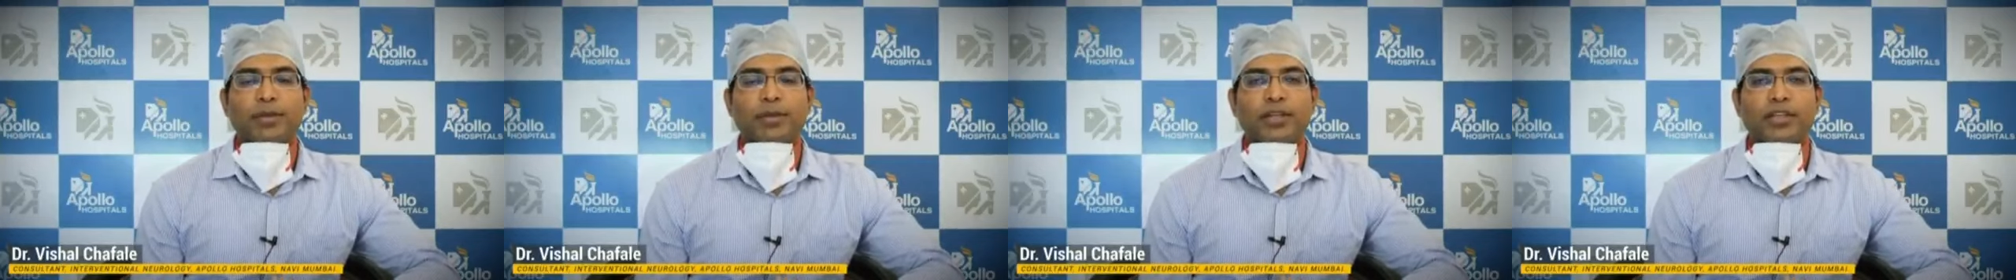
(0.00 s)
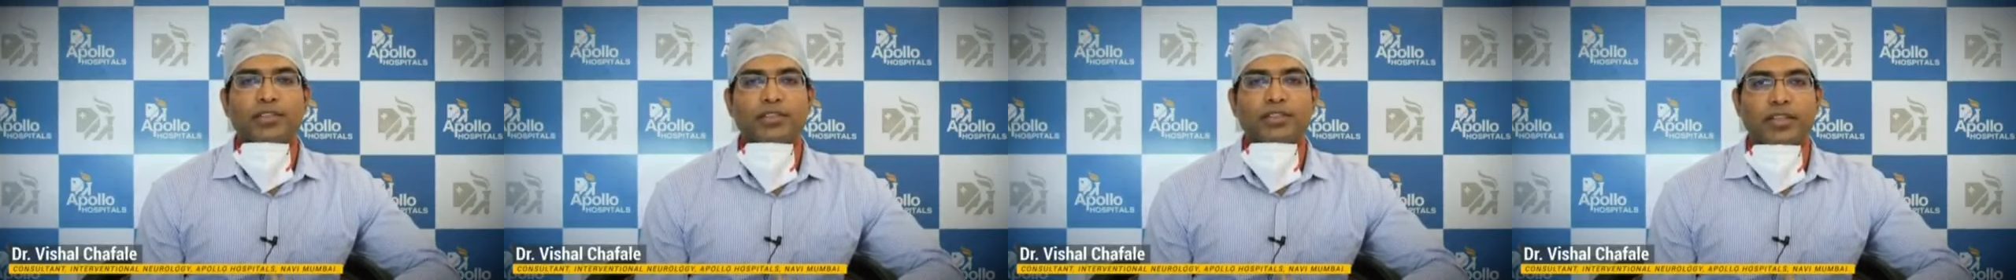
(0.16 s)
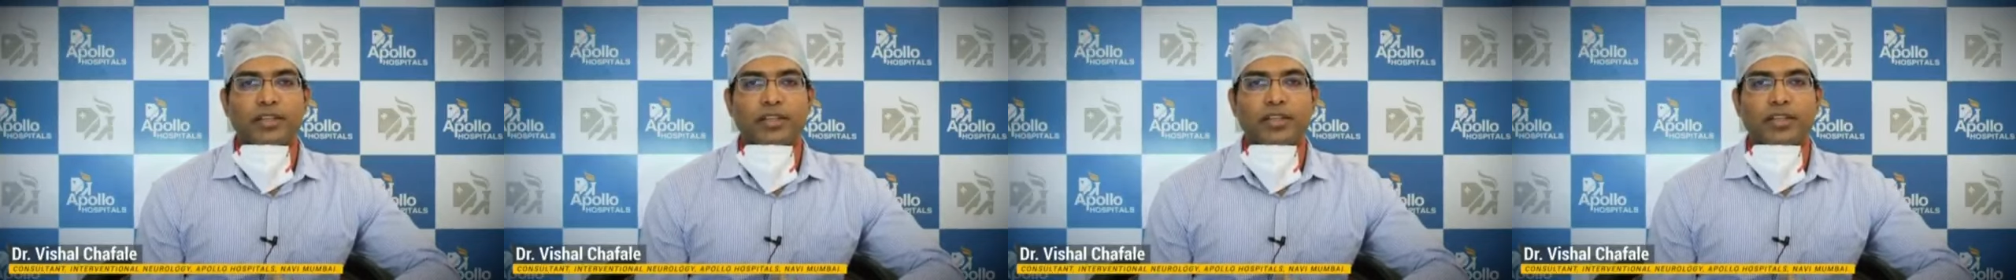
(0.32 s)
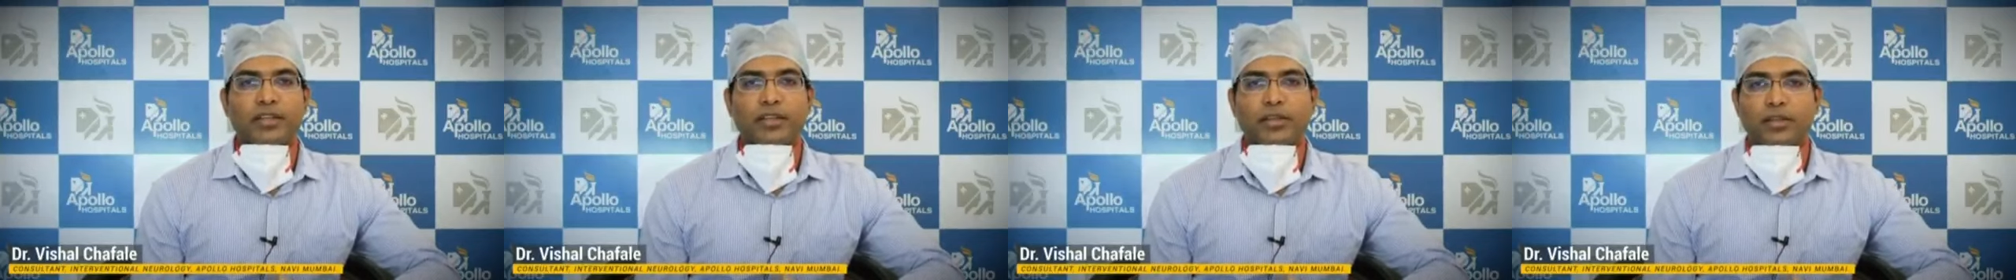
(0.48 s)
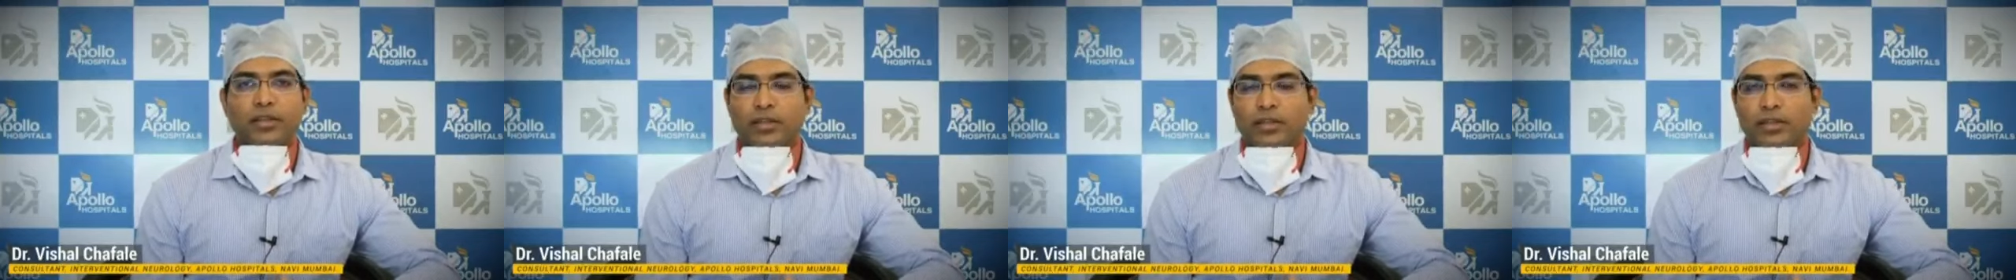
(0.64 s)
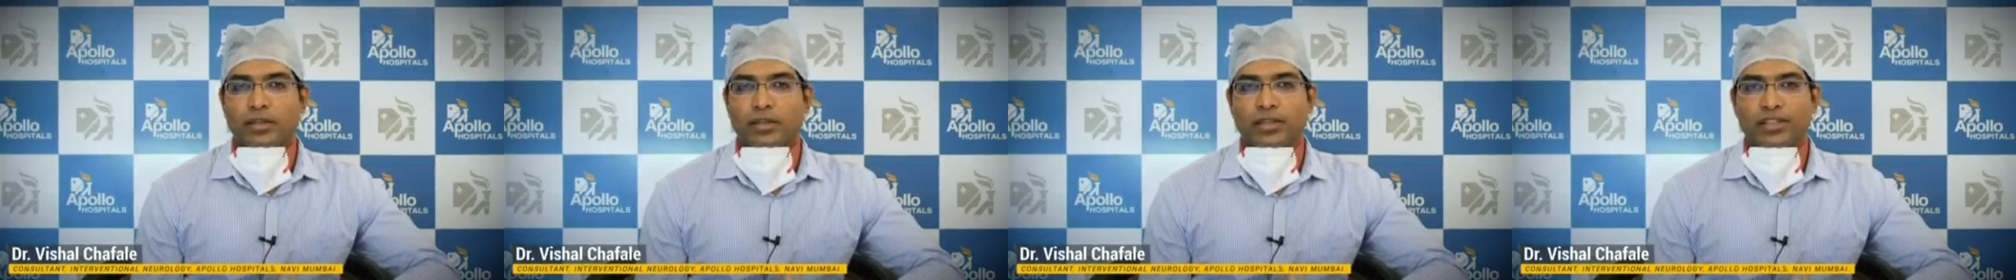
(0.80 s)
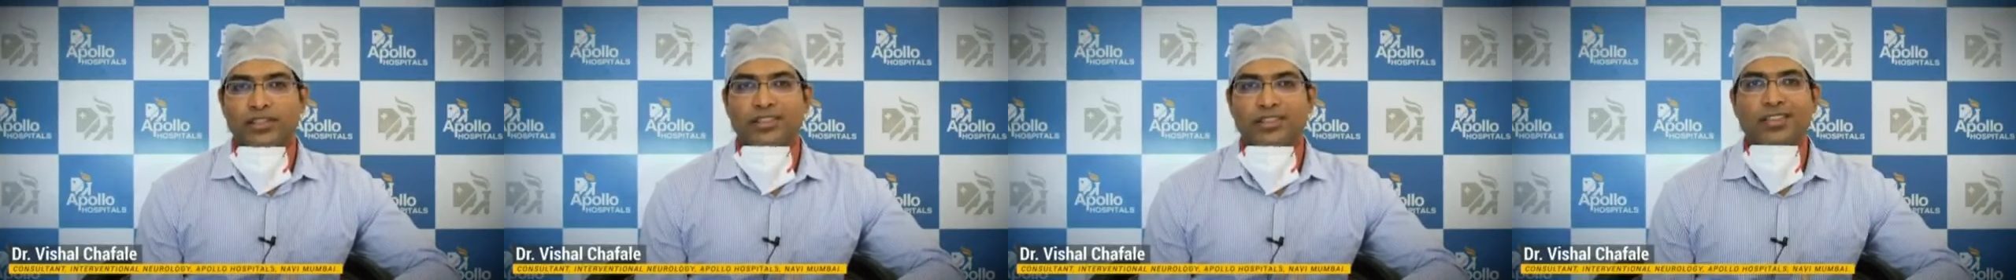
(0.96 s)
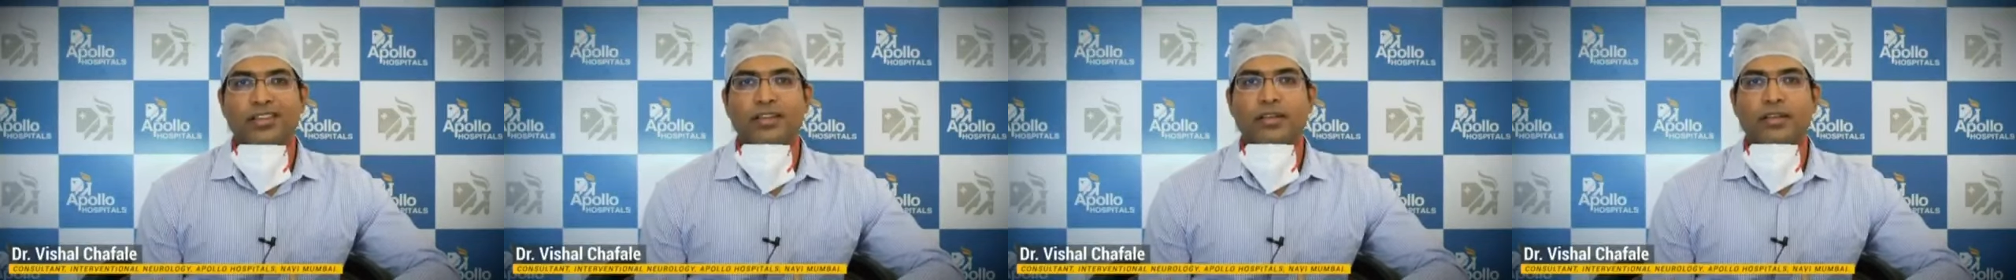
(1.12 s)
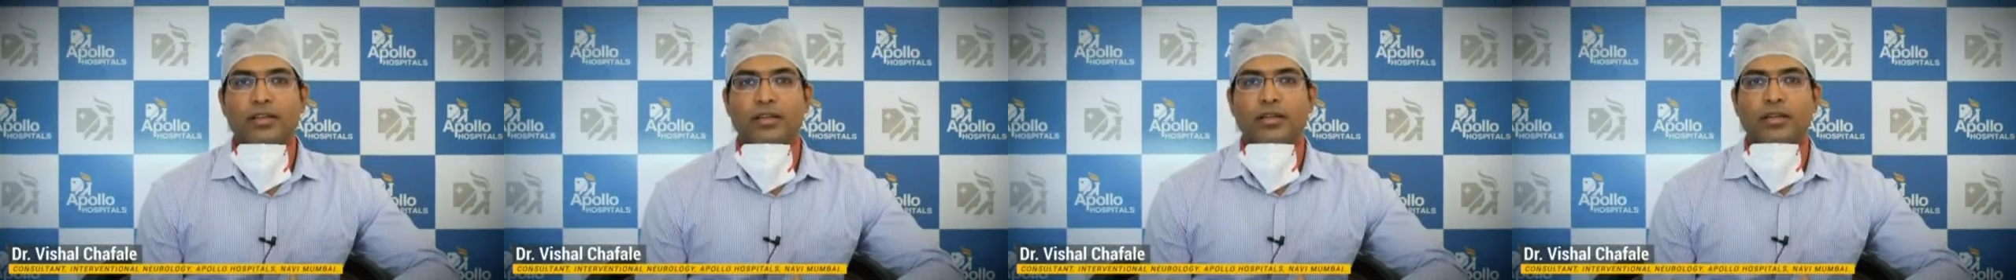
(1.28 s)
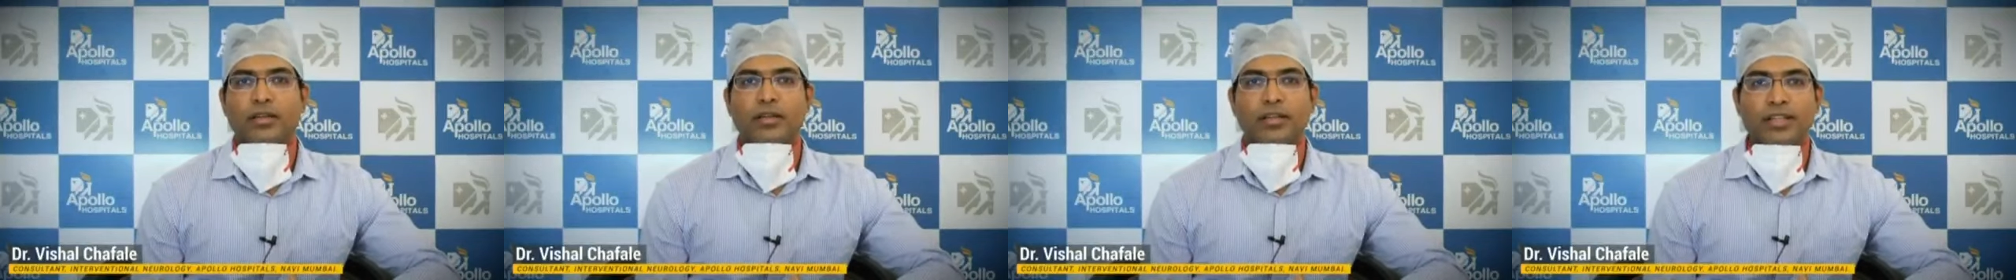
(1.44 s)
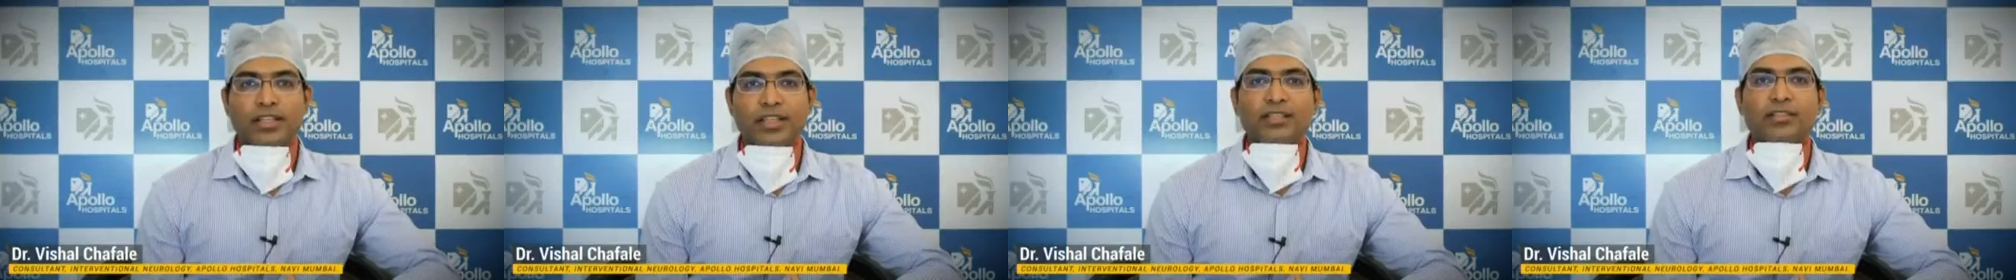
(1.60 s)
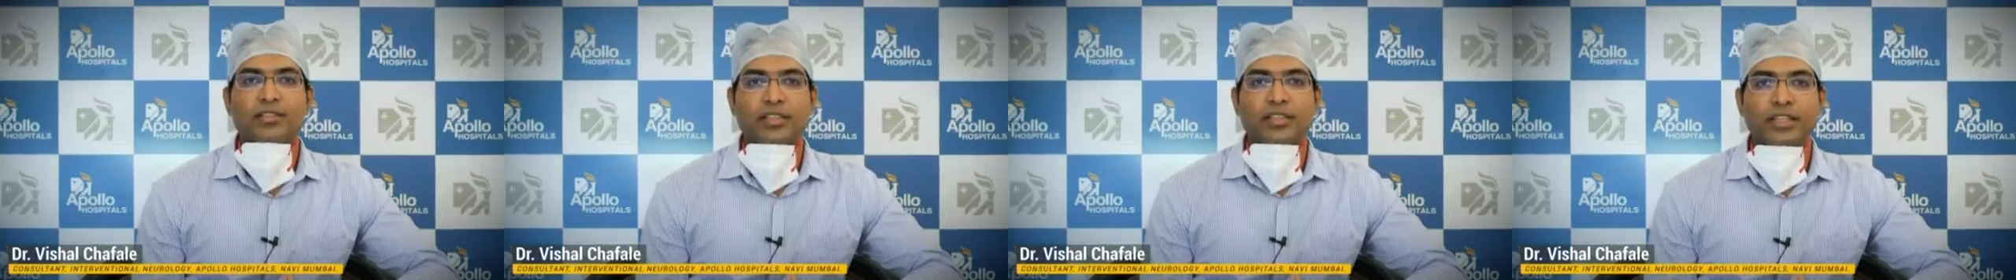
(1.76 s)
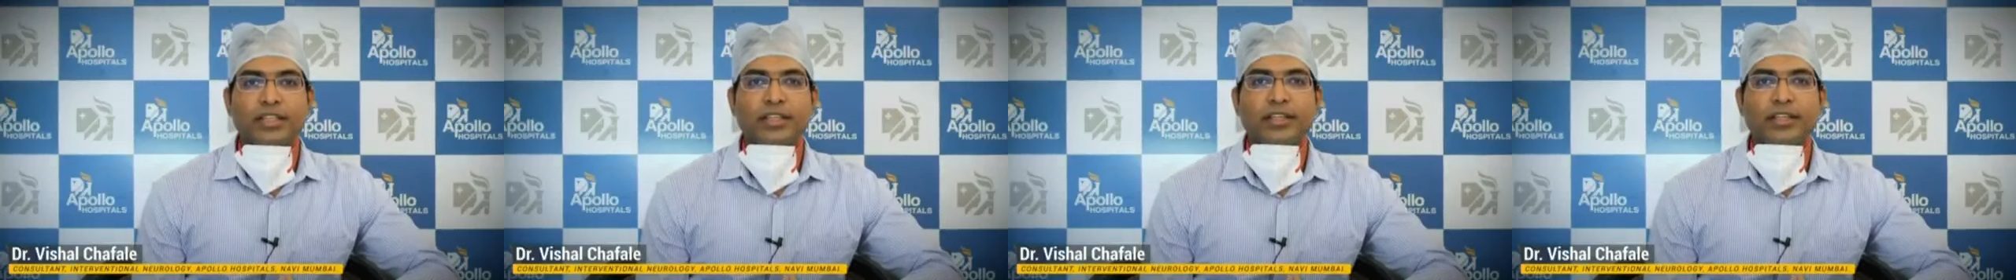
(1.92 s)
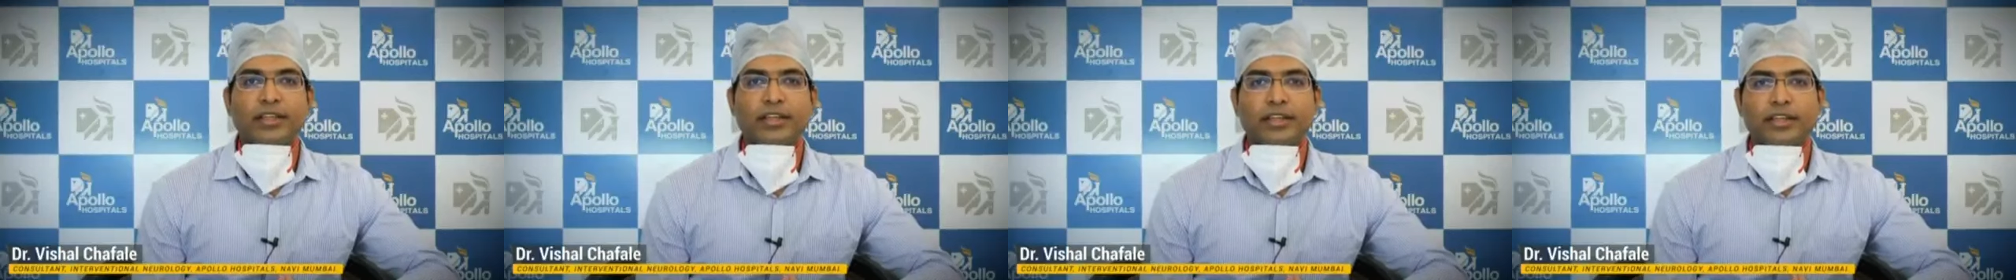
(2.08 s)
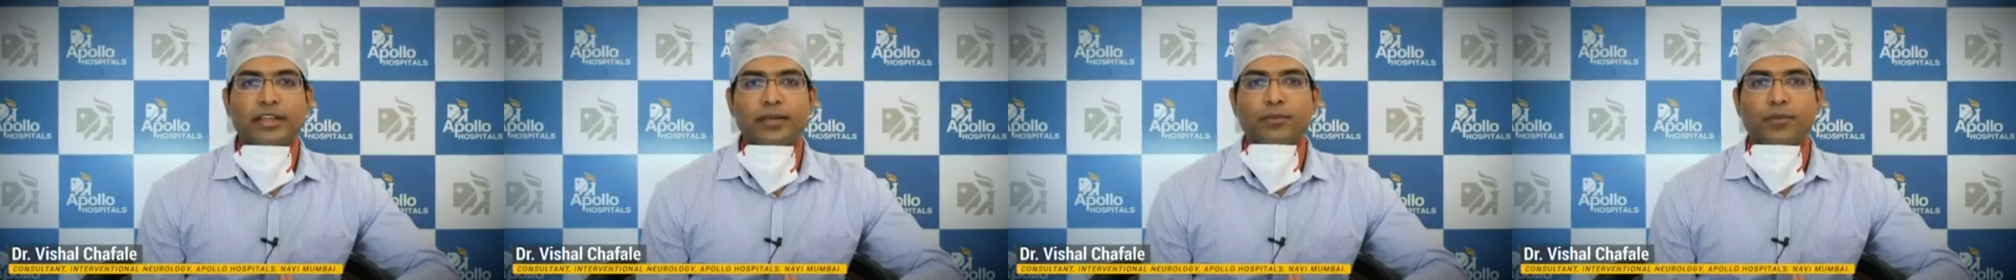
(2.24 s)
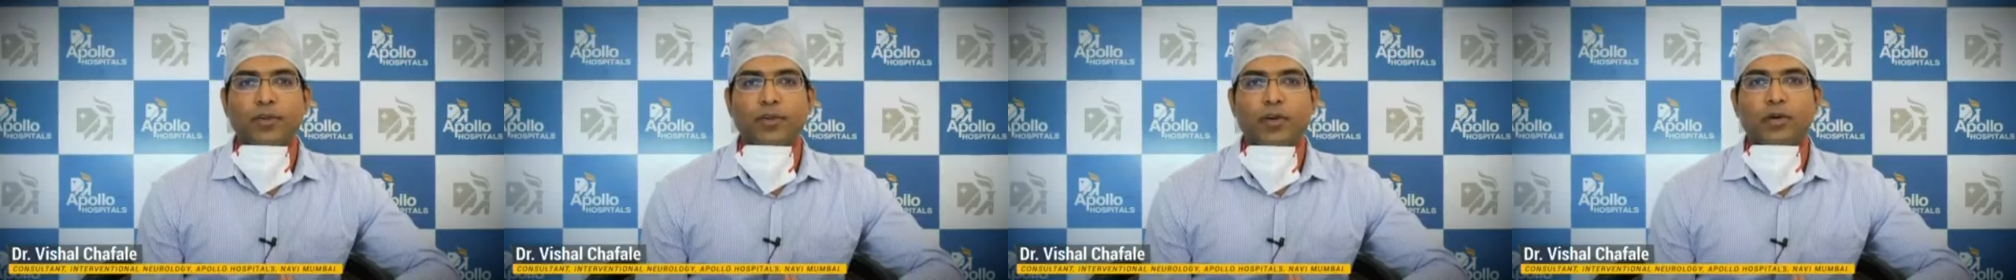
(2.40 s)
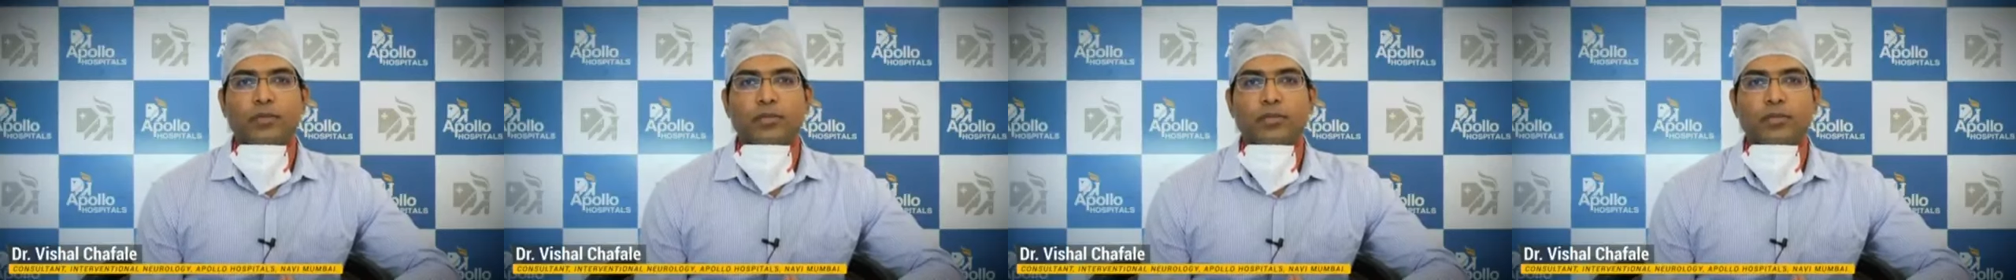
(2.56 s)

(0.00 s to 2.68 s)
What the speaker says: disintegrating form,